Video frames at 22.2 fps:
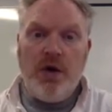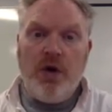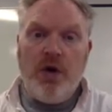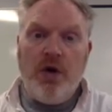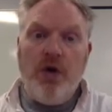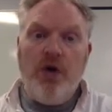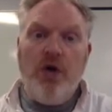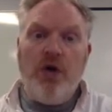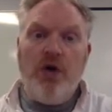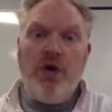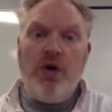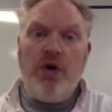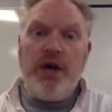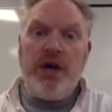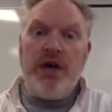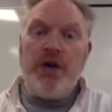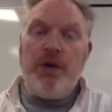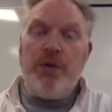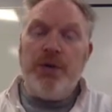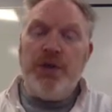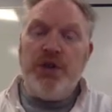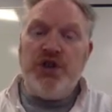or it
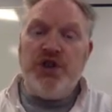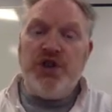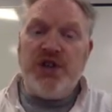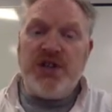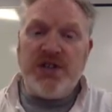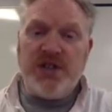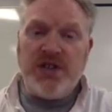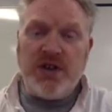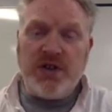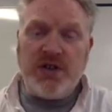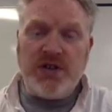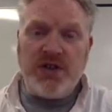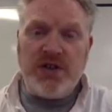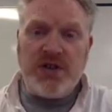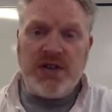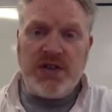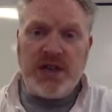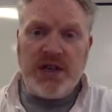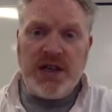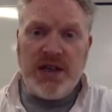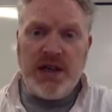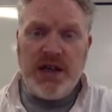could be
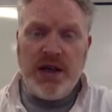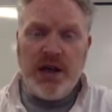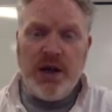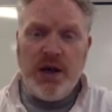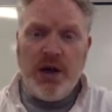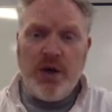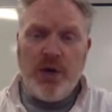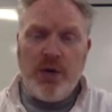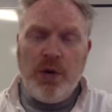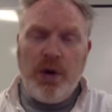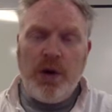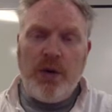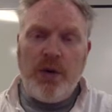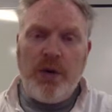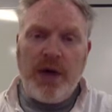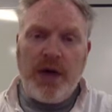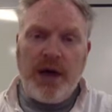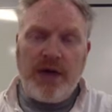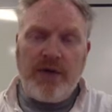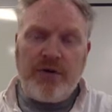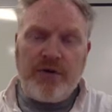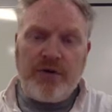schistosity, where we
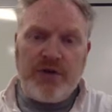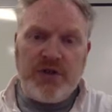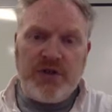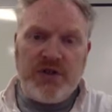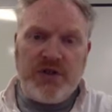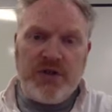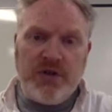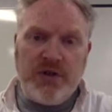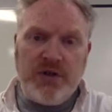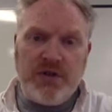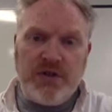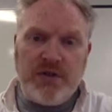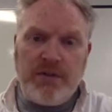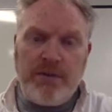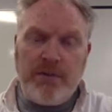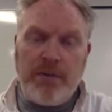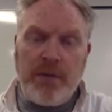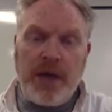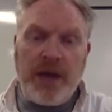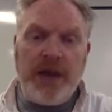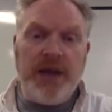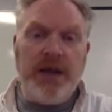have crystals of
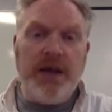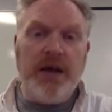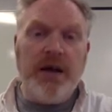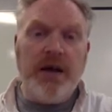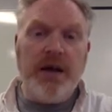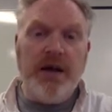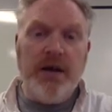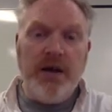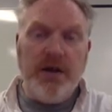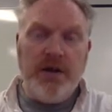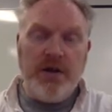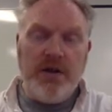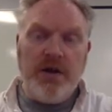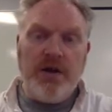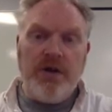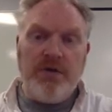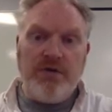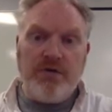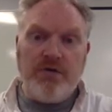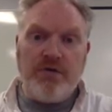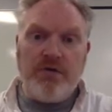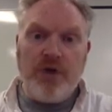mica that
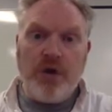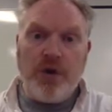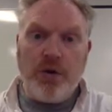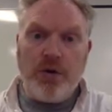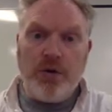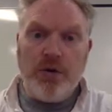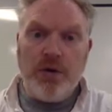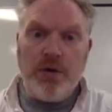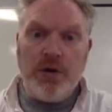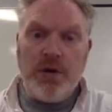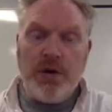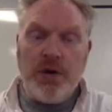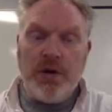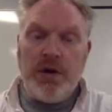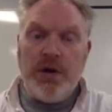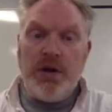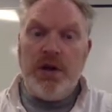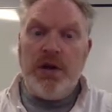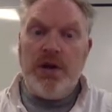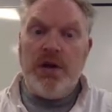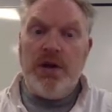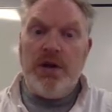have grown,
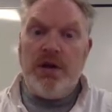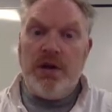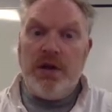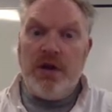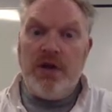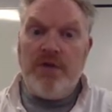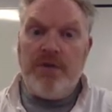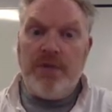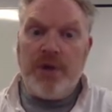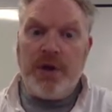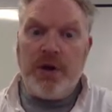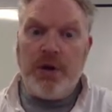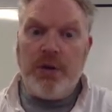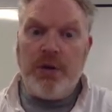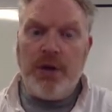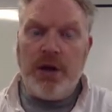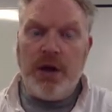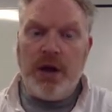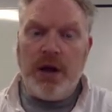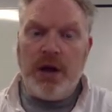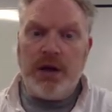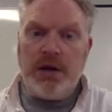that have become
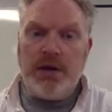aligned.